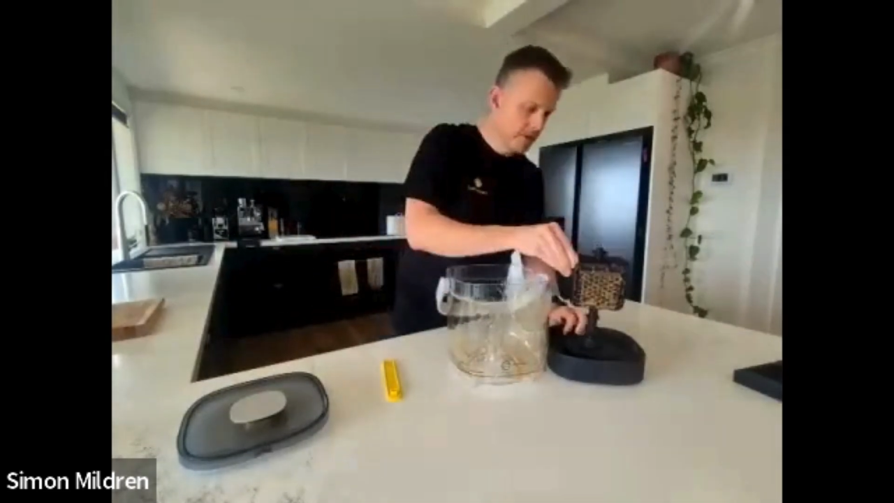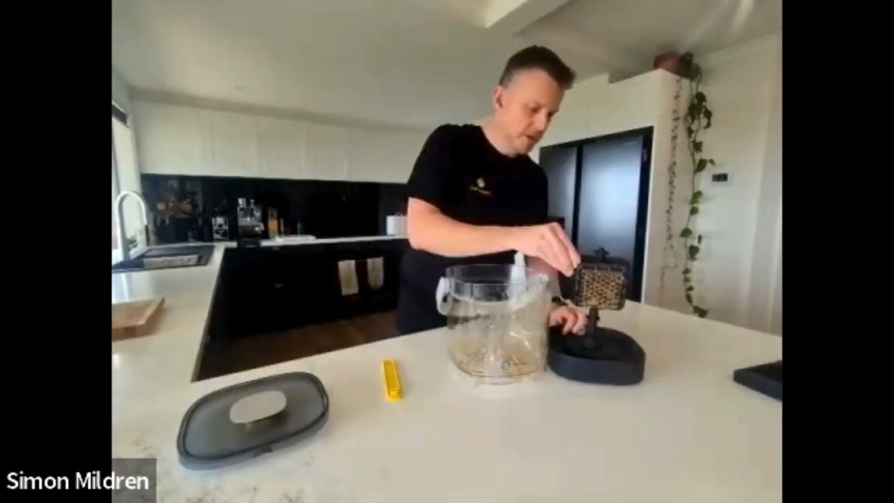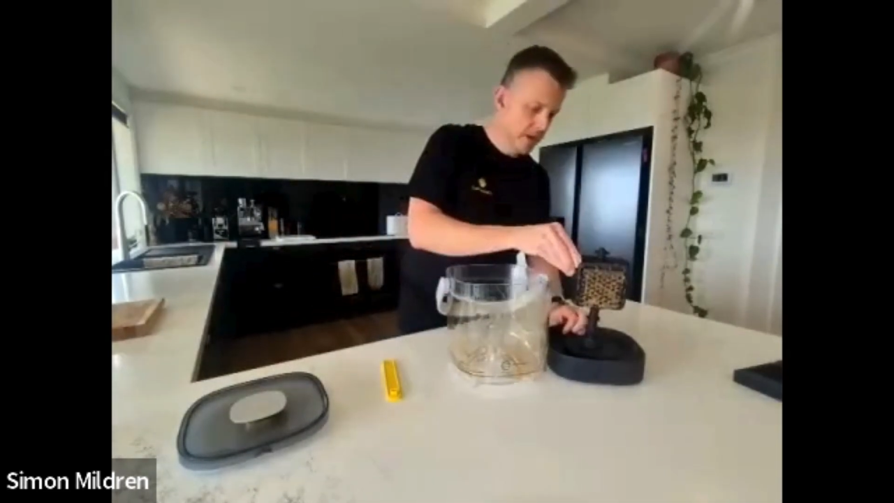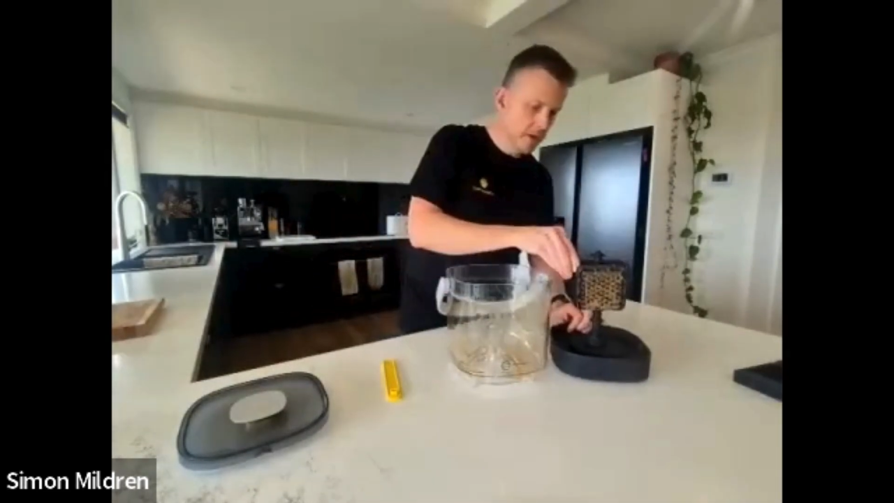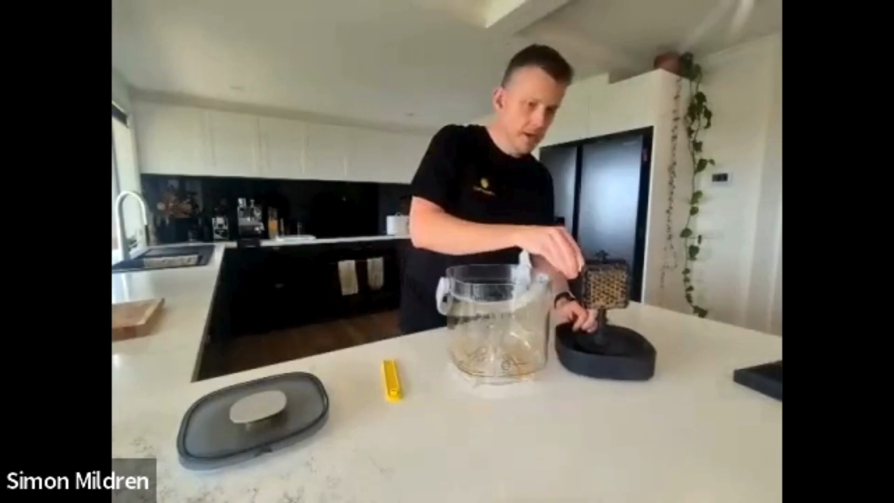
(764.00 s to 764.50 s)

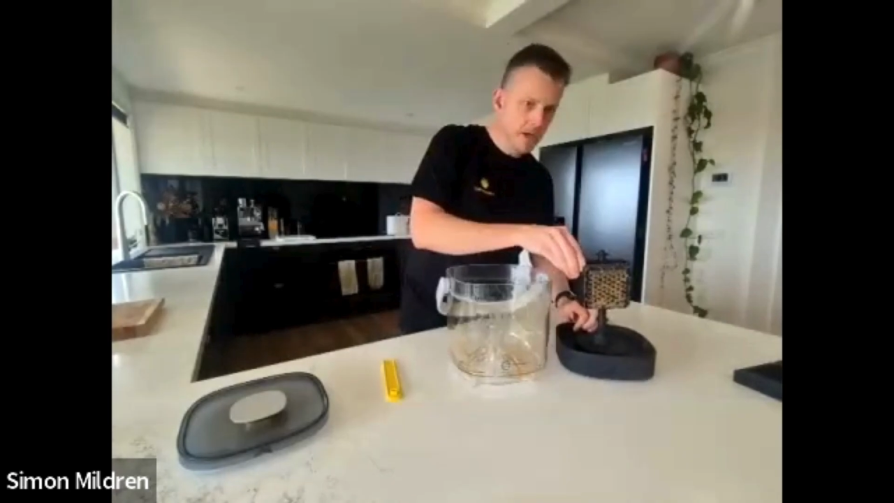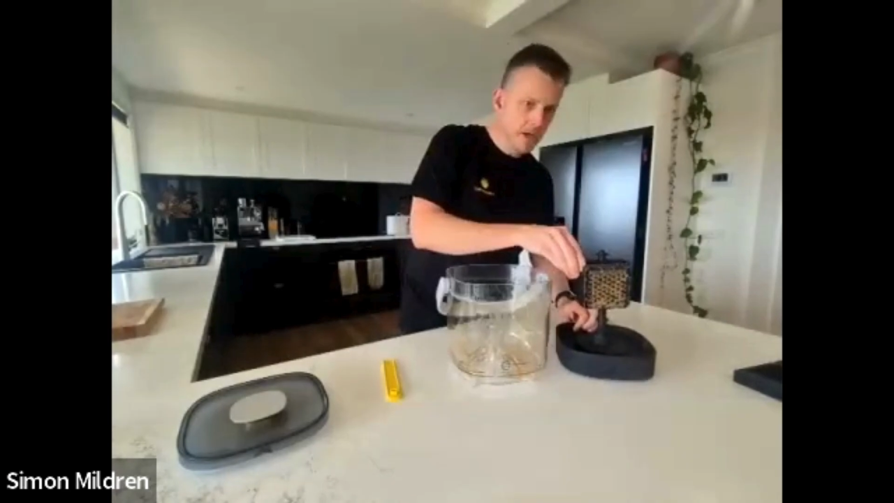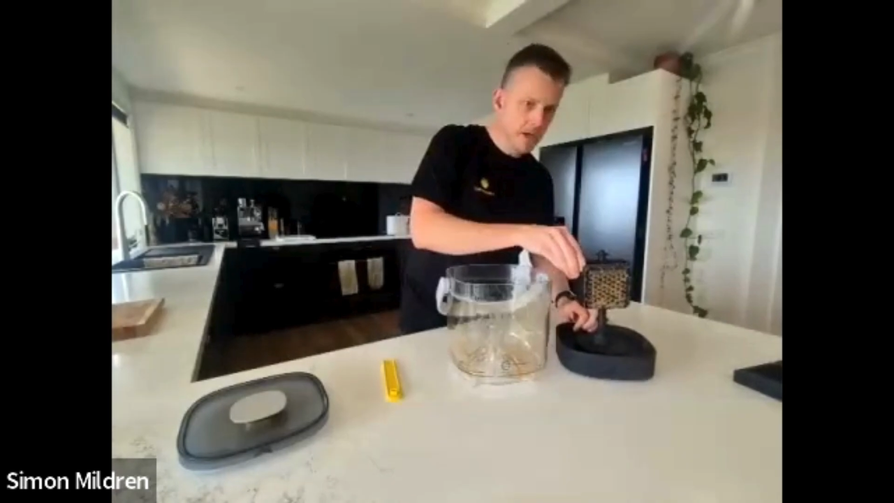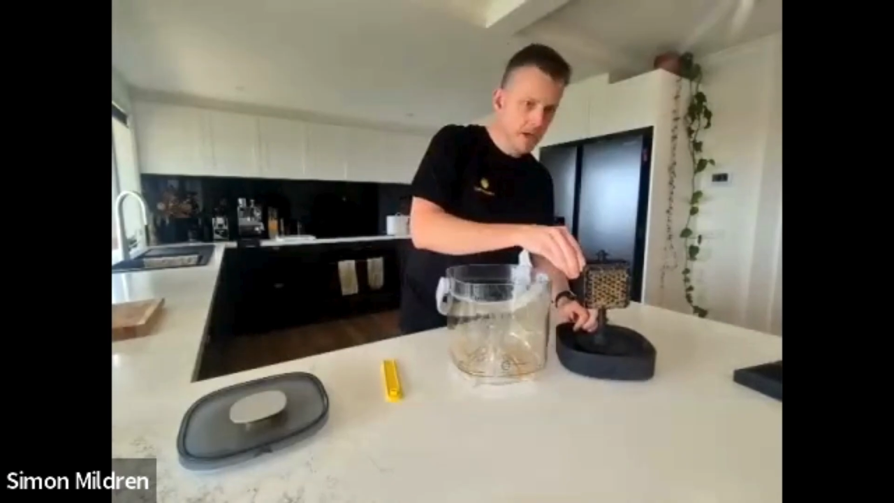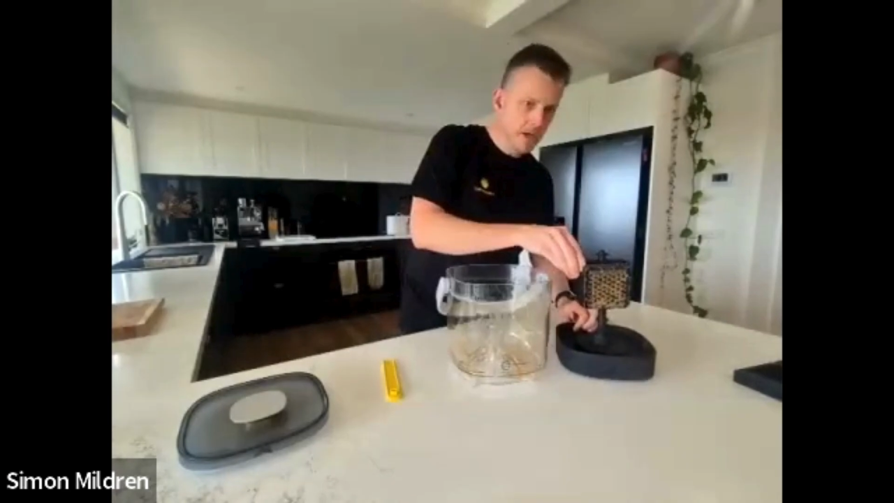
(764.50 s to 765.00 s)
Sit that there
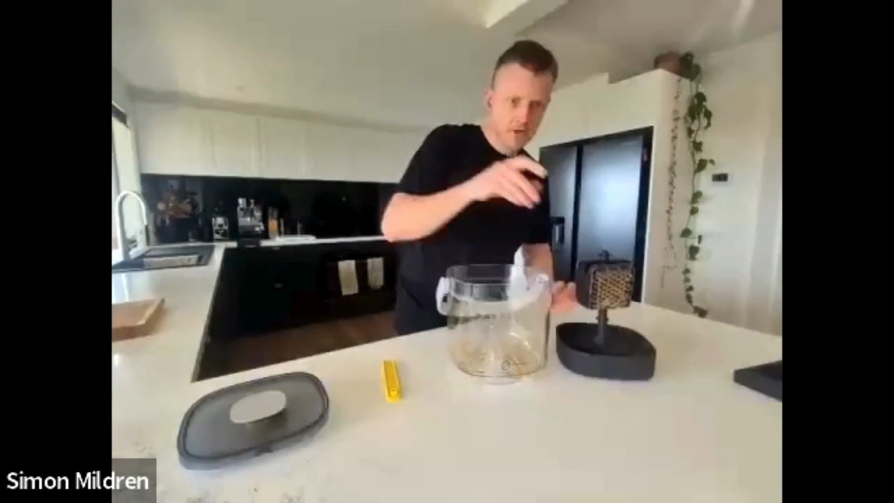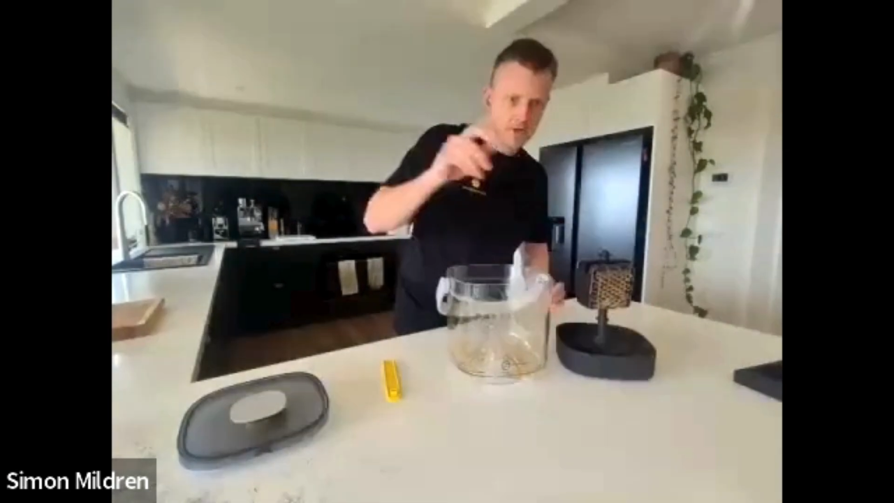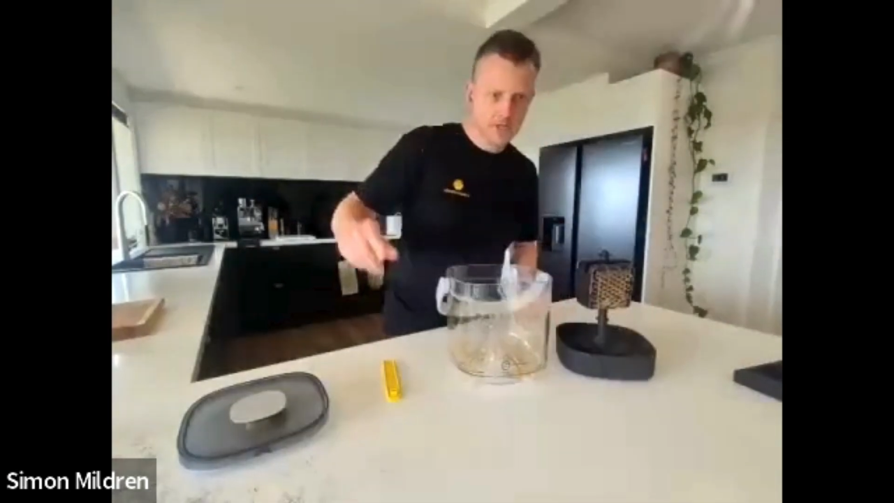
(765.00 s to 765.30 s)
because it's a nice,